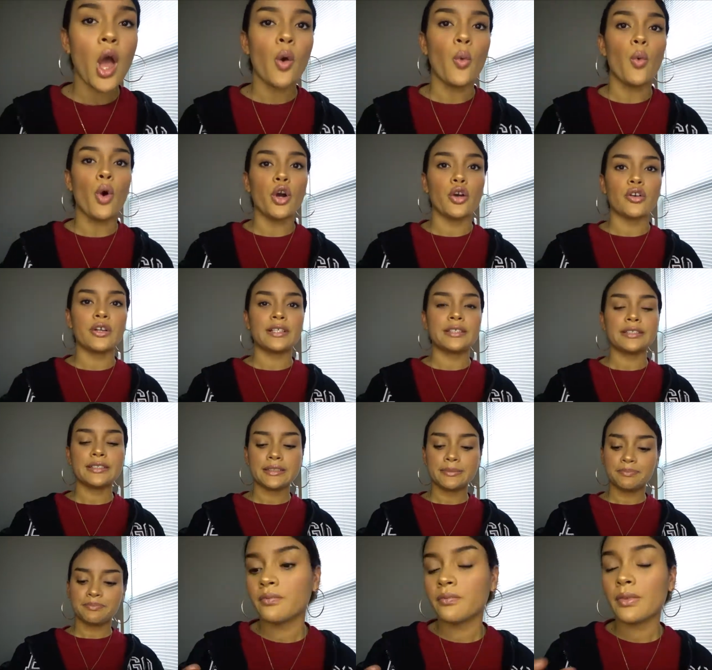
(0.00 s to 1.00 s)

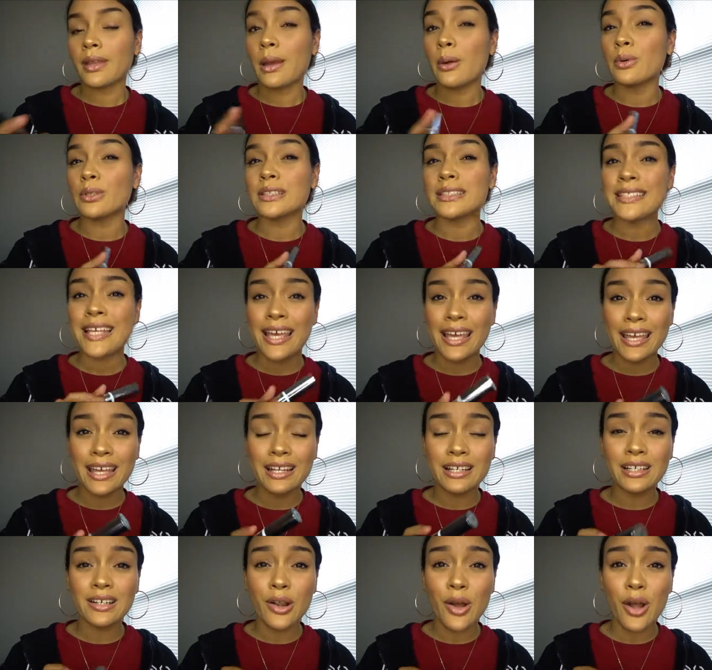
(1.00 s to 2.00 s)
Walgreens. It was
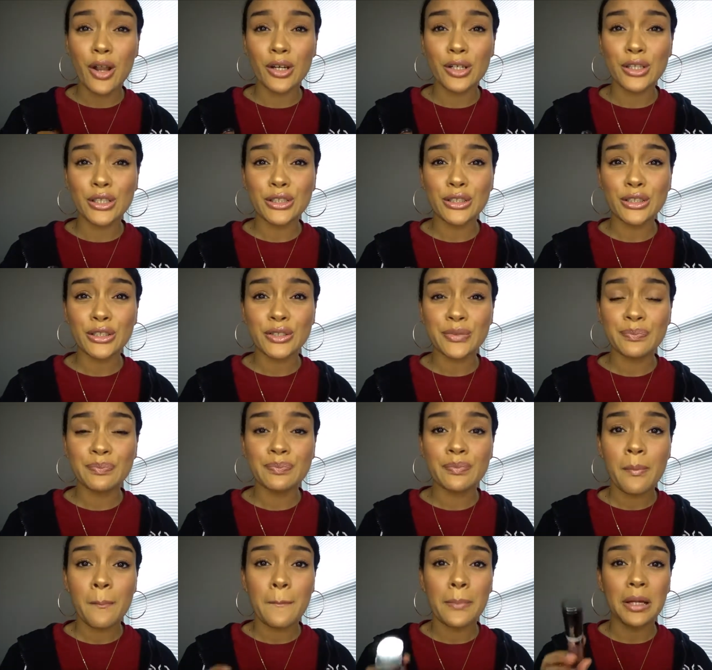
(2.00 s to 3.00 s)
$10
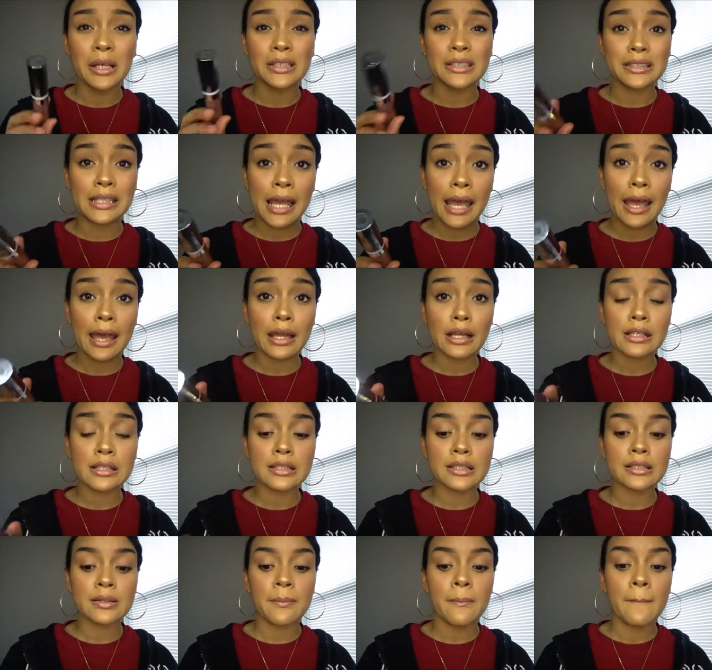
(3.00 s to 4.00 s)
plus
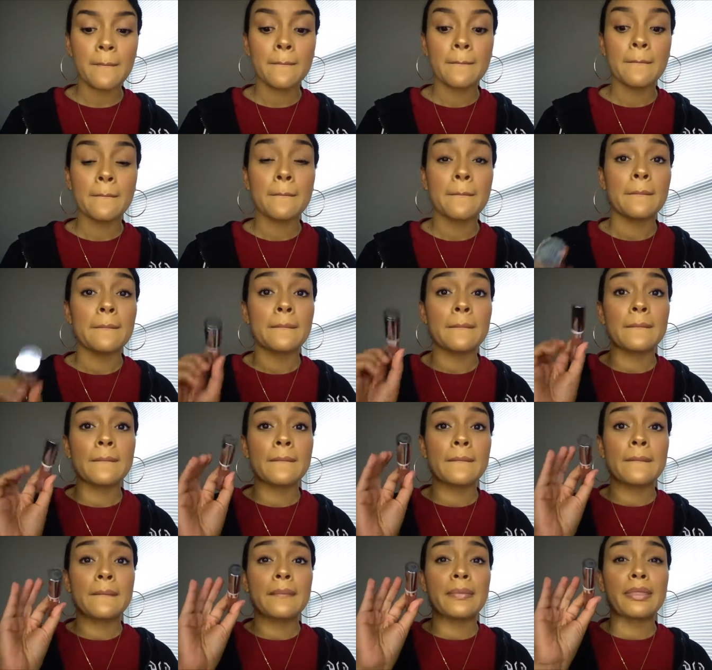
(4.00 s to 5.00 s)
tax
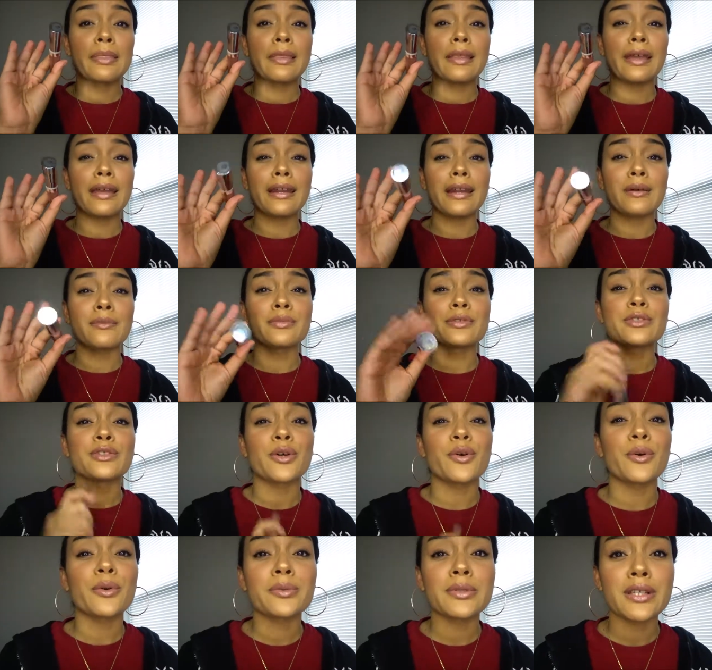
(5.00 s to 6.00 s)
and I'm
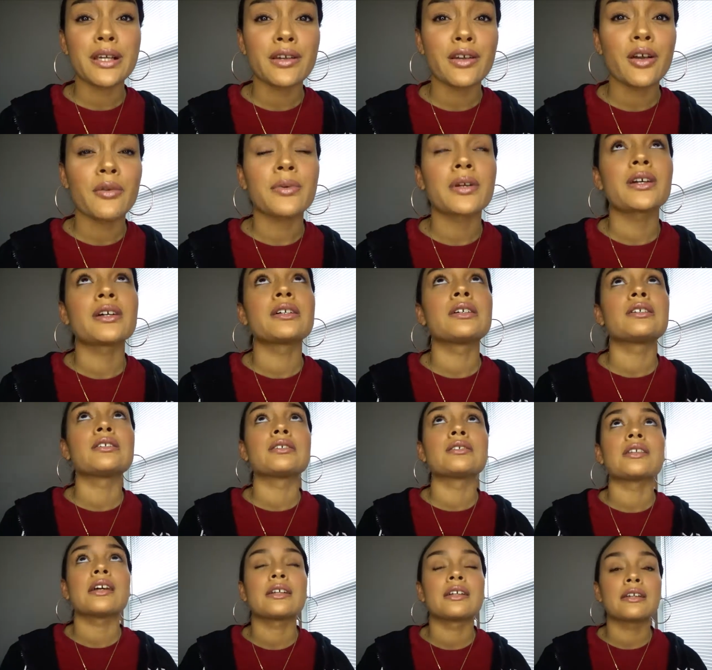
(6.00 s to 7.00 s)
so upset y'all
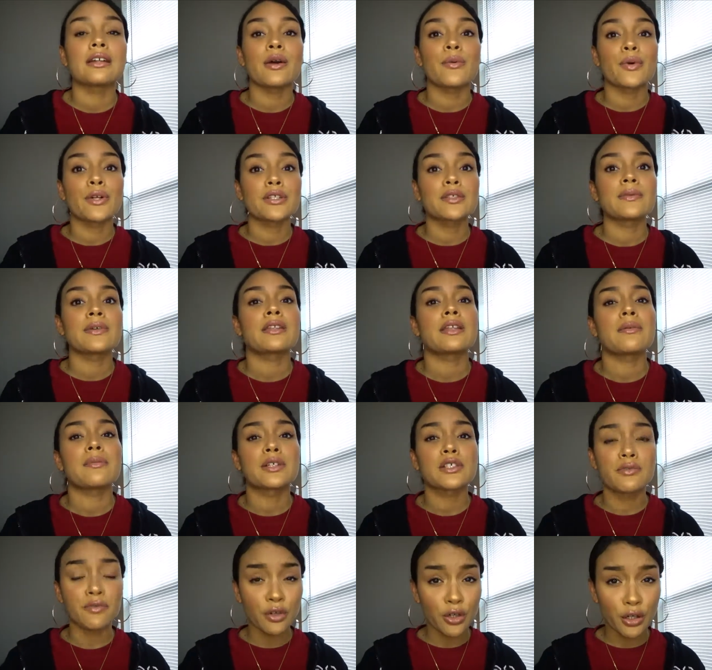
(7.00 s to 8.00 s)
because I did not want to spend that
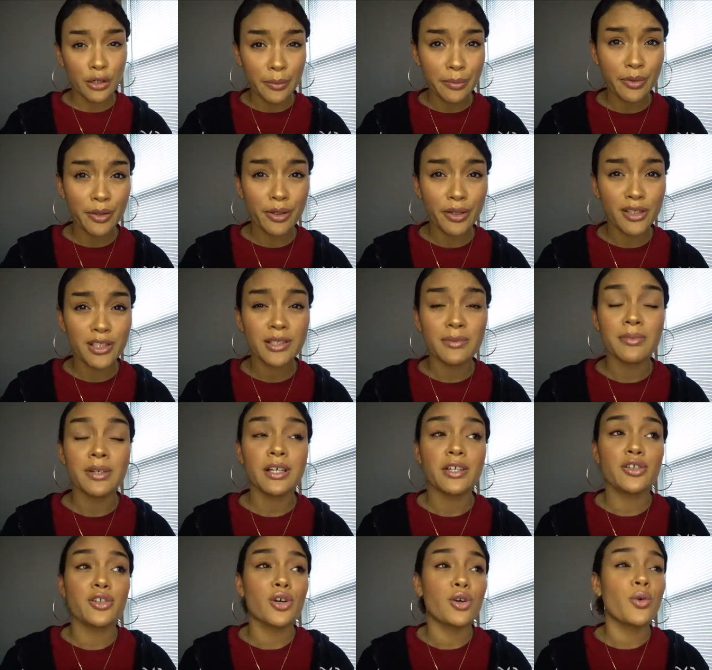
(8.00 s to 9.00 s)
much on lip gloss
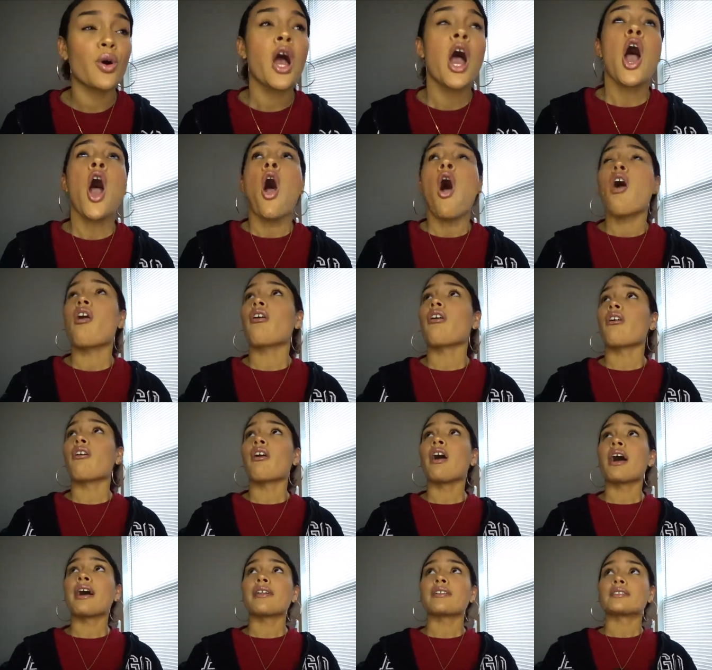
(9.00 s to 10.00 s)
but you know a girl
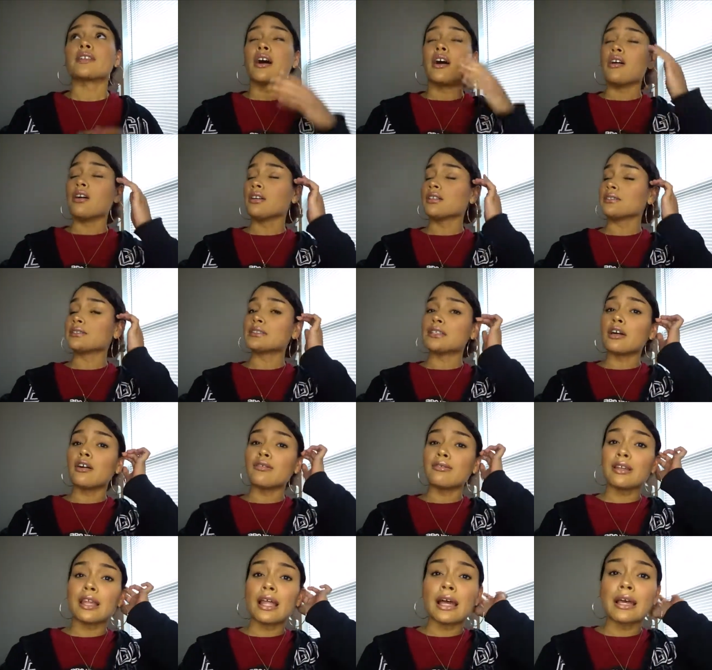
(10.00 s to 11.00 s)
had to tell
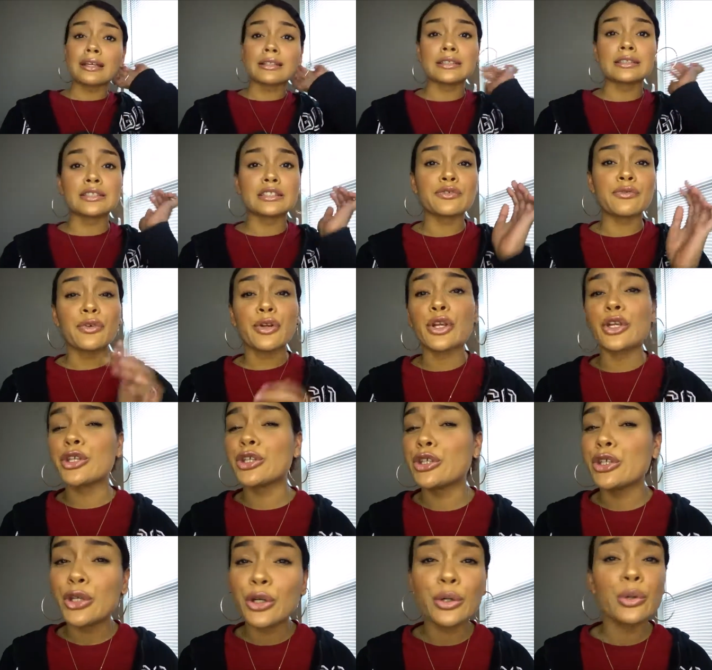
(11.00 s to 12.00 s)
herself like this is for
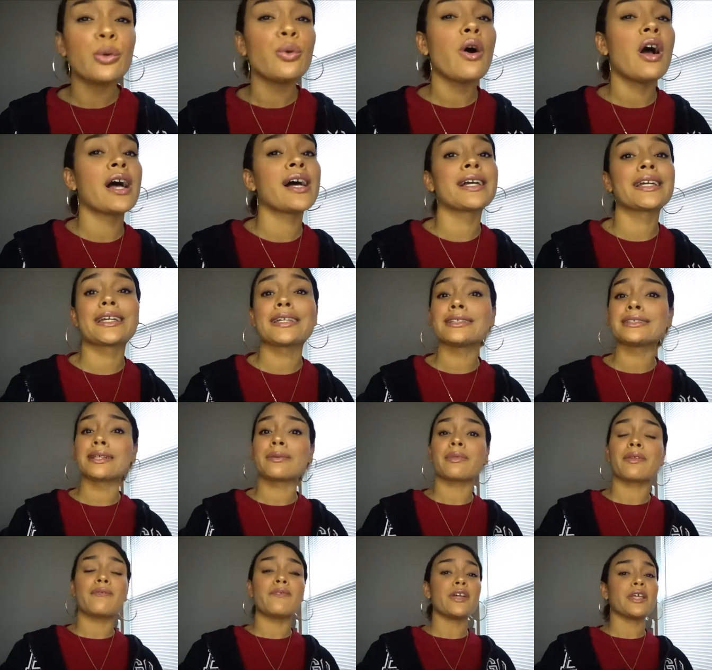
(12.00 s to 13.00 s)
you get
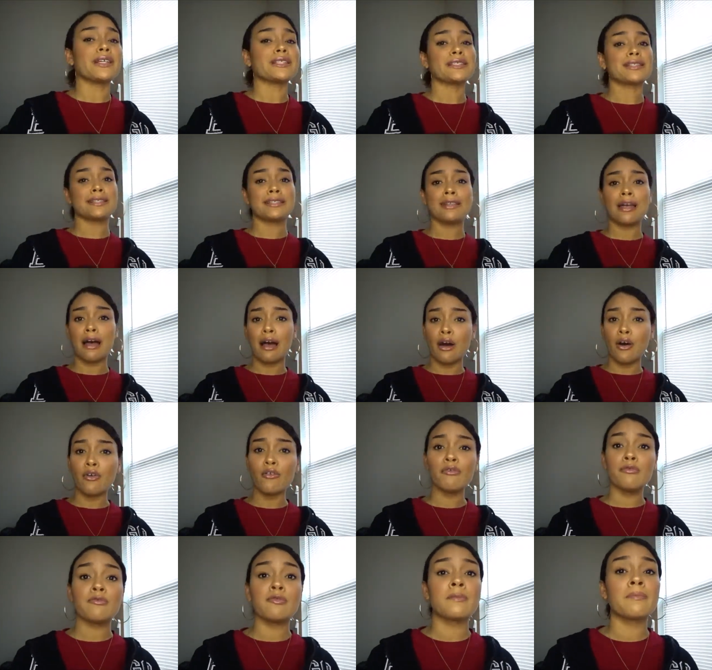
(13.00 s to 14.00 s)
something for
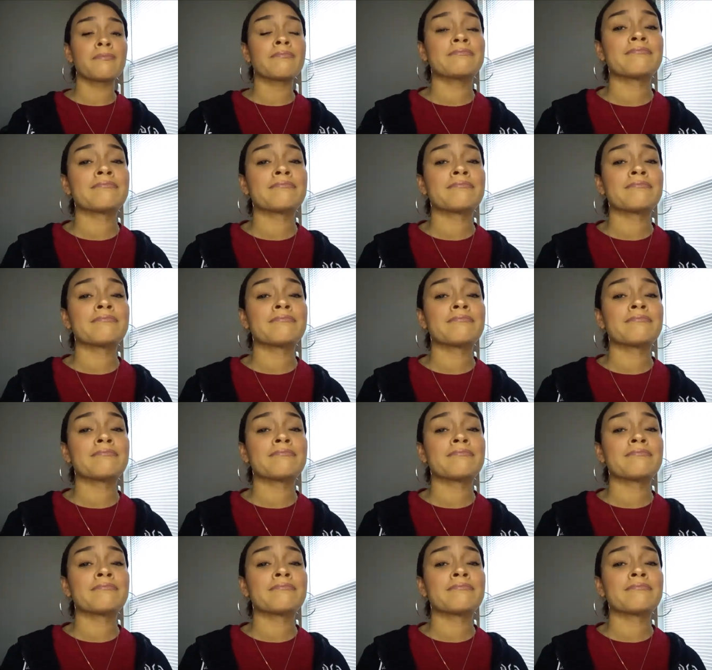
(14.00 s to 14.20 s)
yourself